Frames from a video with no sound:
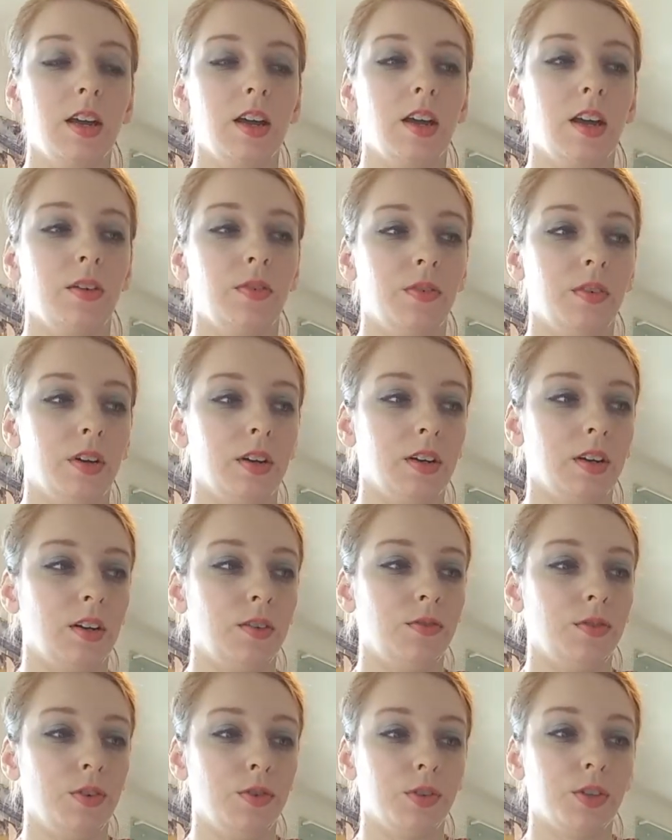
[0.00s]

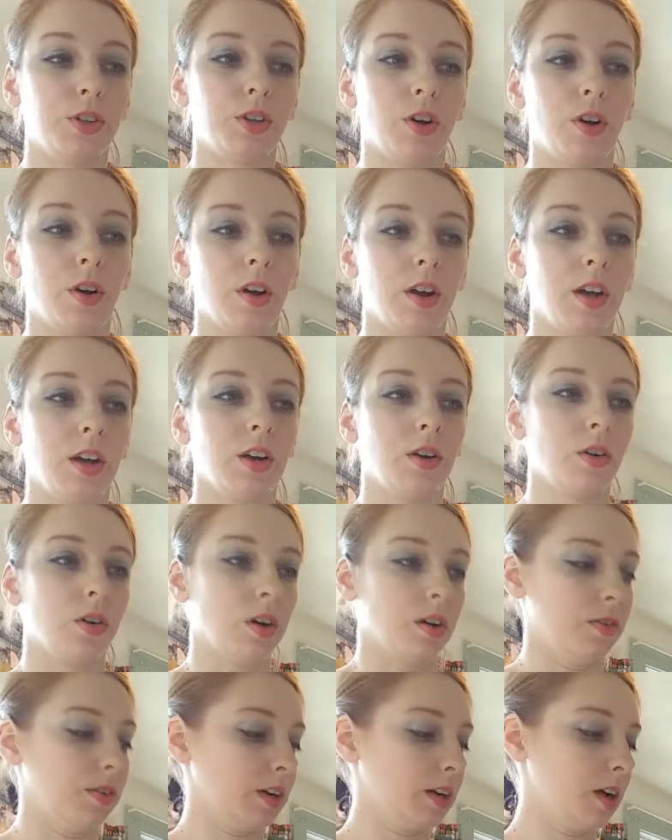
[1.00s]
If you stir it,
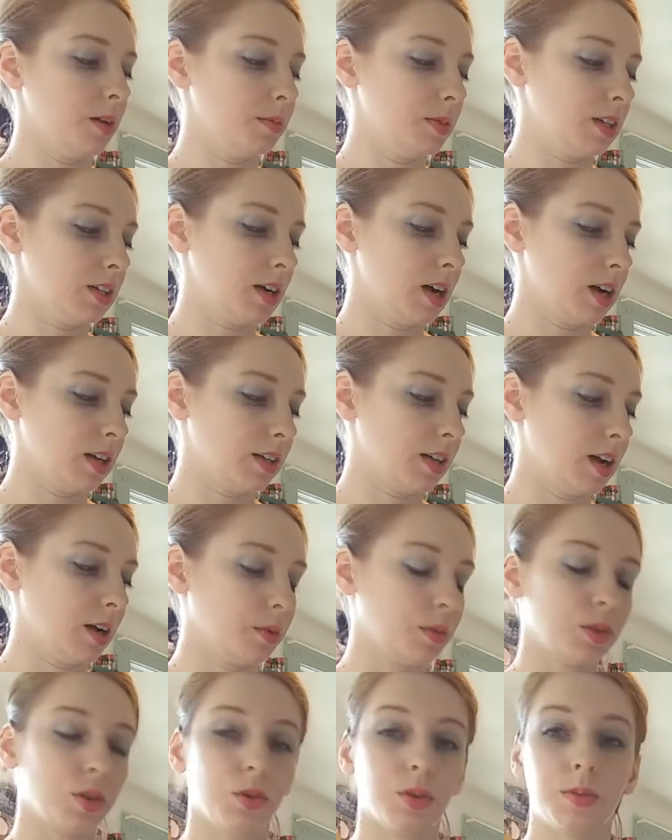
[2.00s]
or if it comes in contact
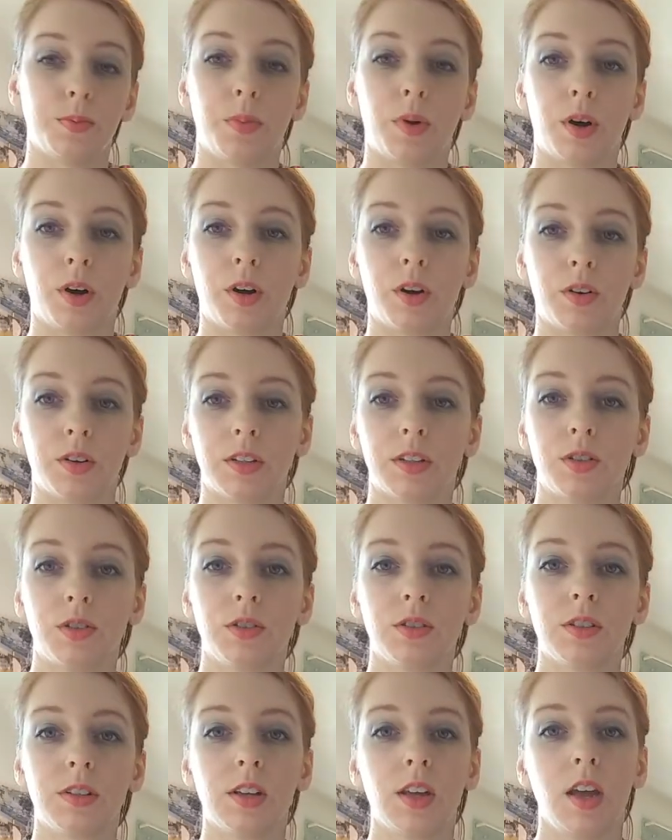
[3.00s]
with those burnt
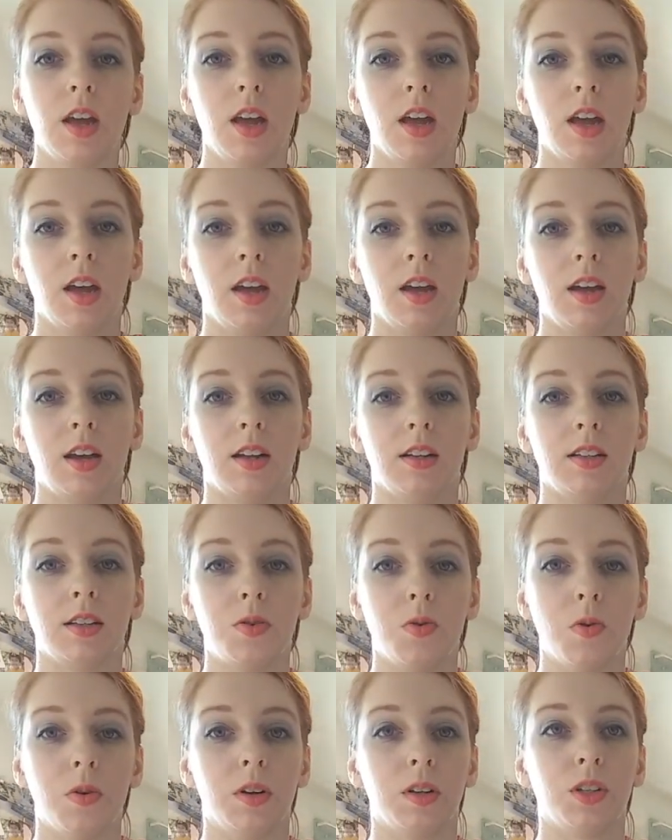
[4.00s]
crystals, it's
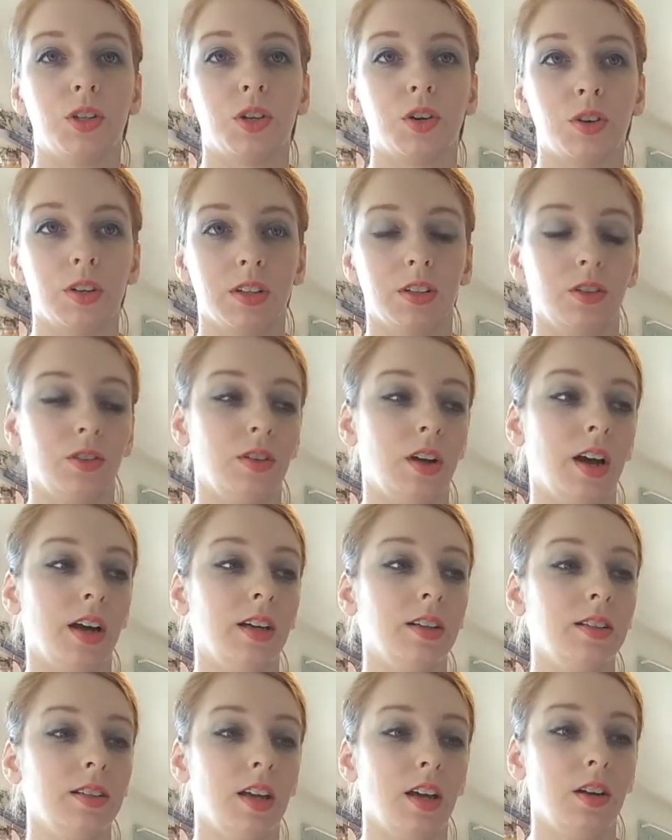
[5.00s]
going to
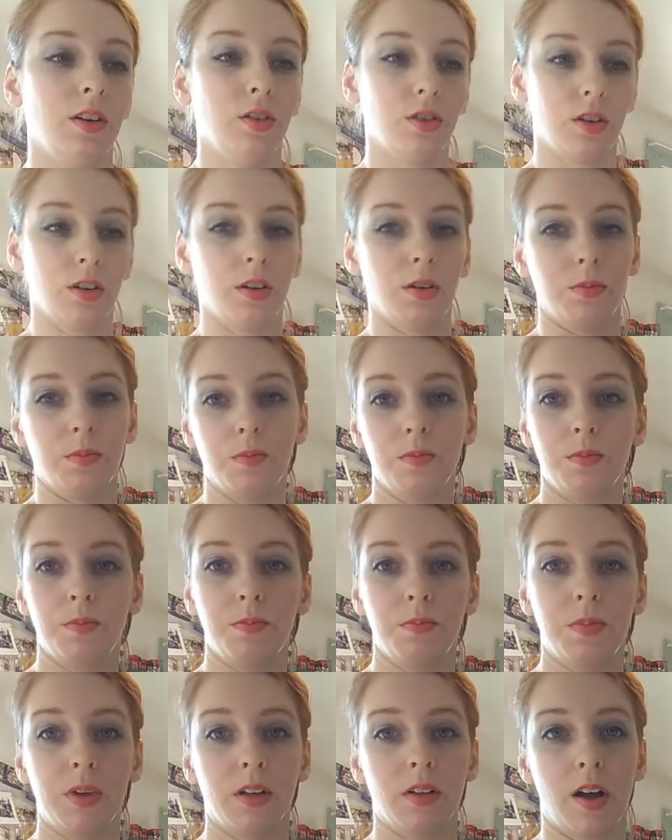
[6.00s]
crystallize, and you're going to
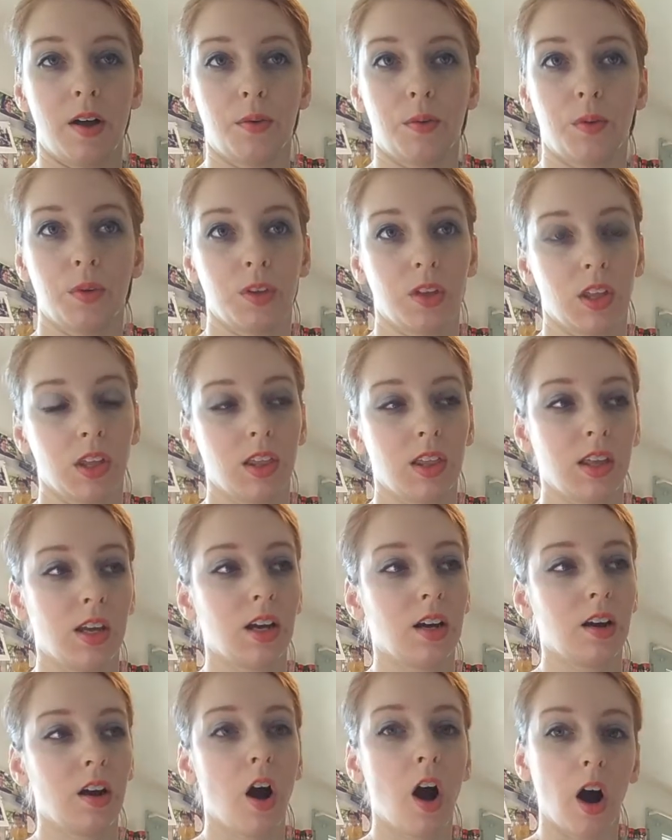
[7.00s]
be left with a
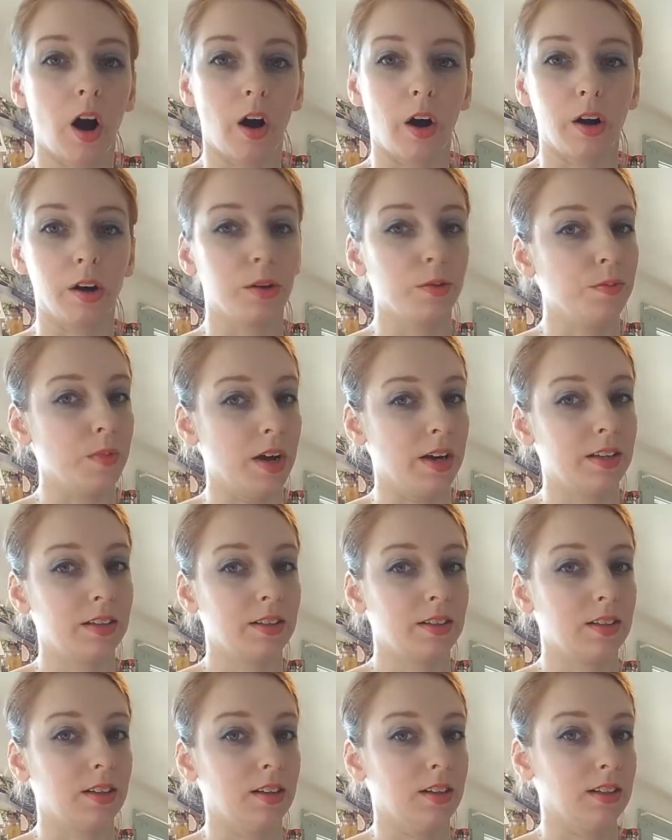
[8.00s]
thick, hard
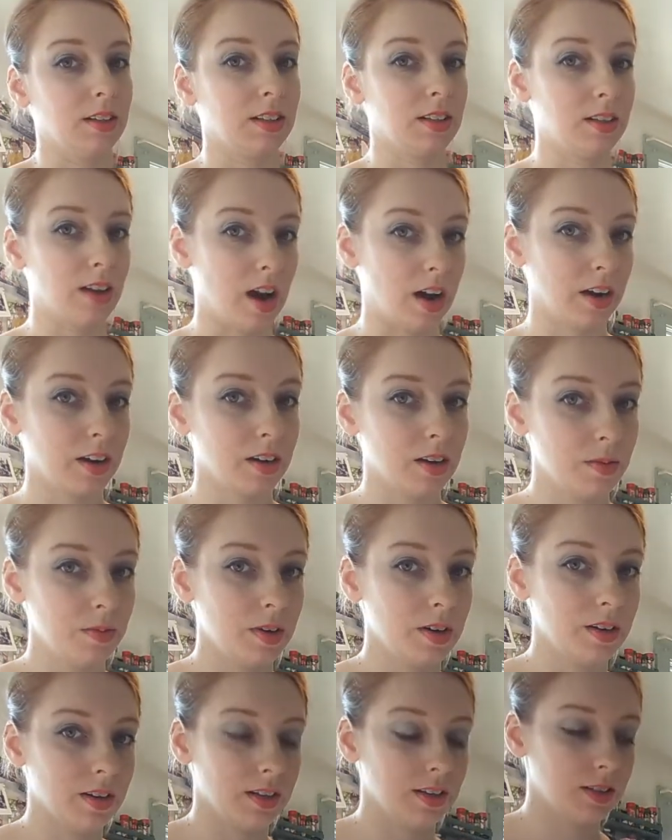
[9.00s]
mess. And it's not going to
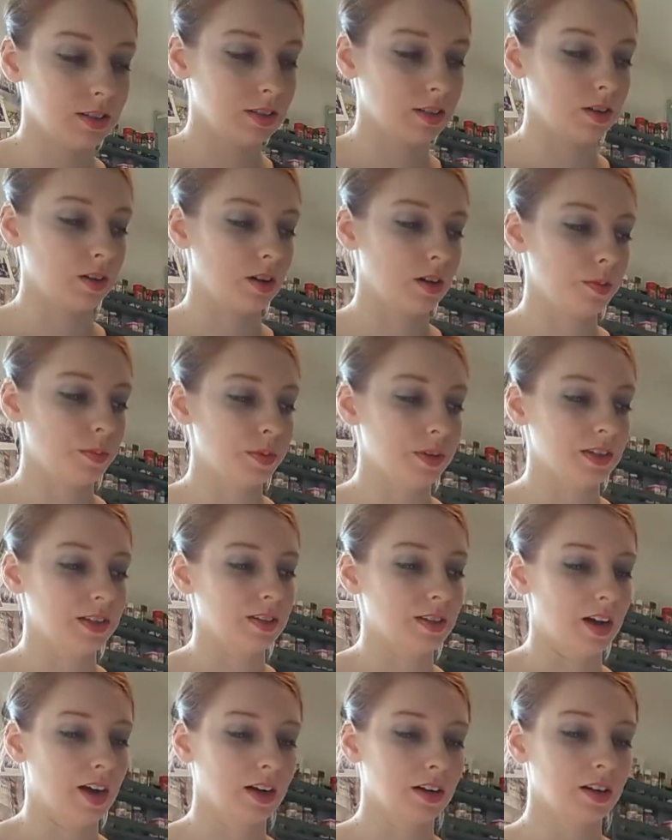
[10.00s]
be a nice syrup. It's
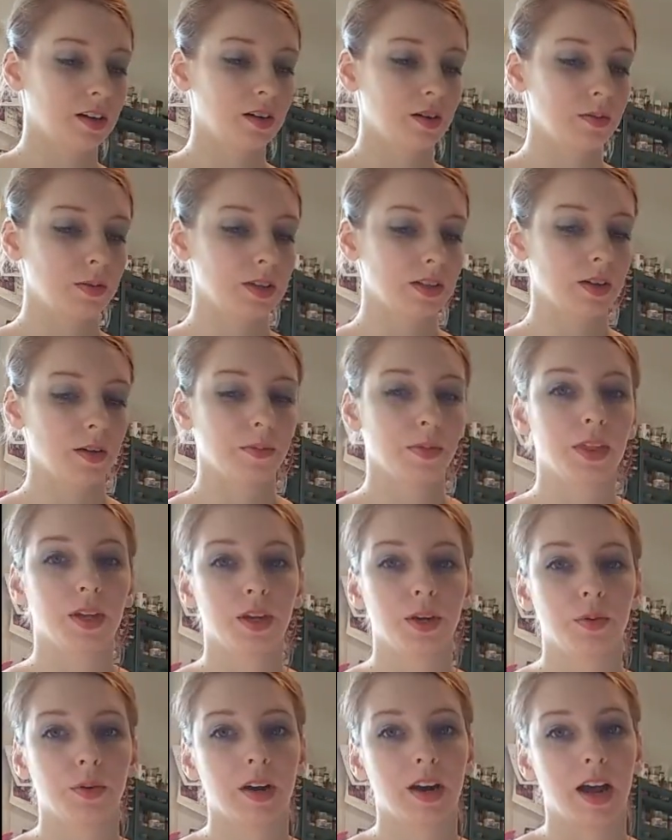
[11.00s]
not going to be something
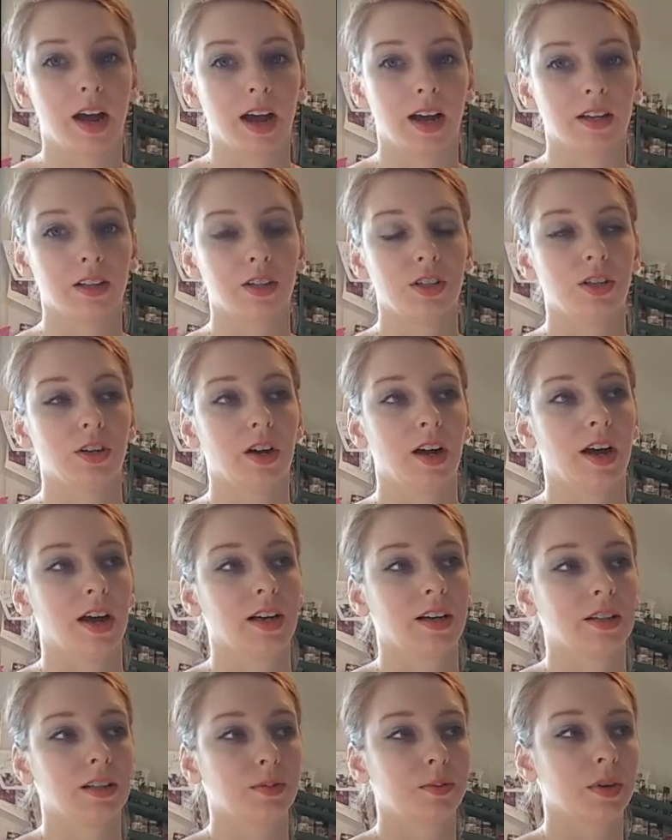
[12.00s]
you want to add to your
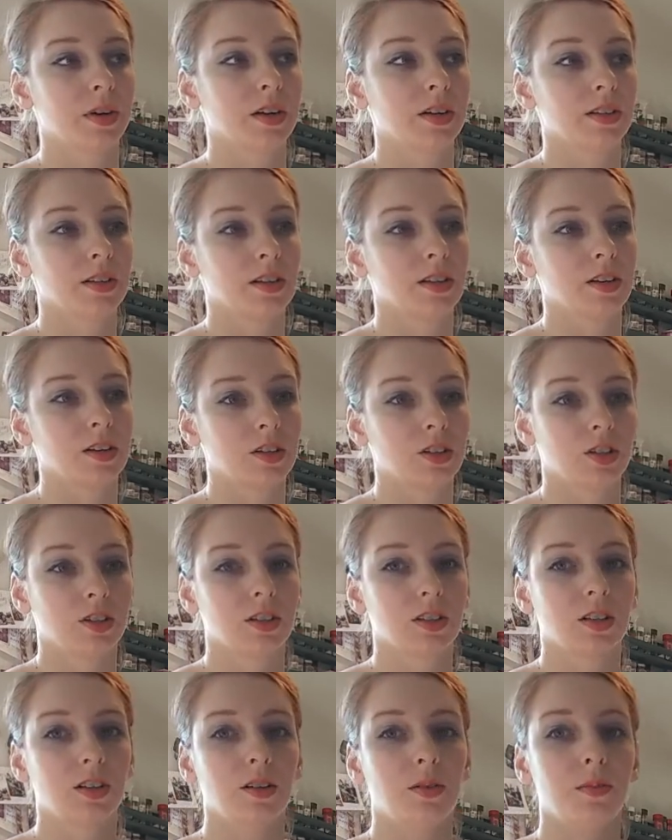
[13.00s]
eggs, because there's
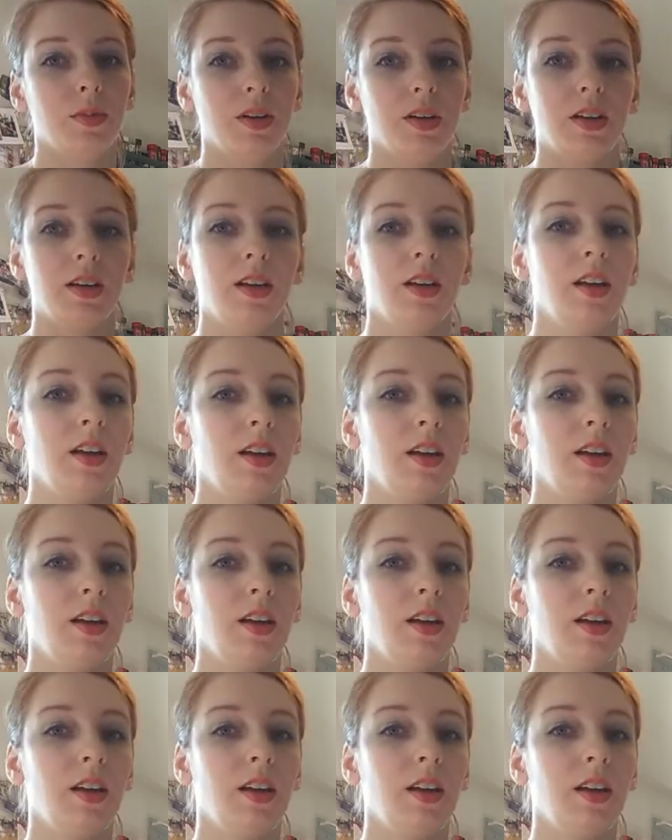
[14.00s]
just going to be